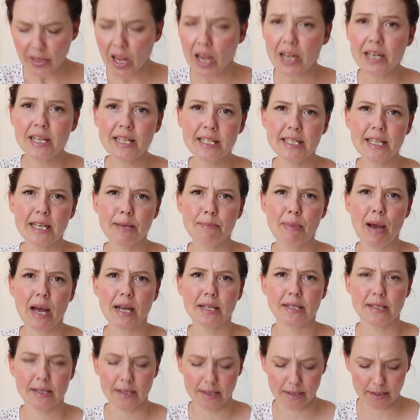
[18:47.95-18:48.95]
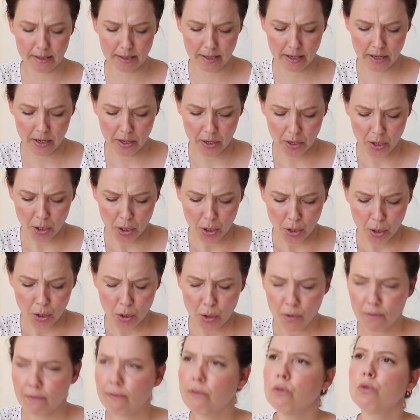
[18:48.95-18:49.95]
a knitting pattern,
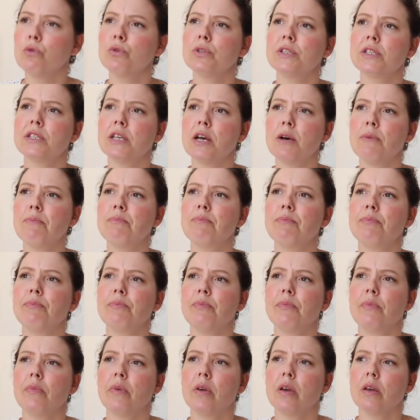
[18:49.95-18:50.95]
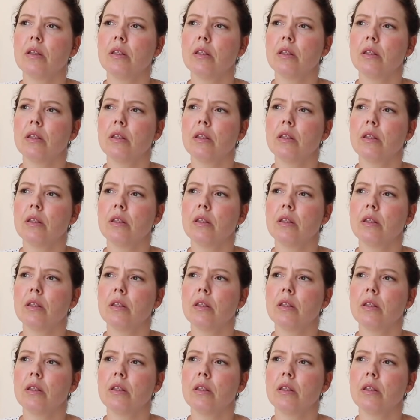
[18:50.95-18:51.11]
for some,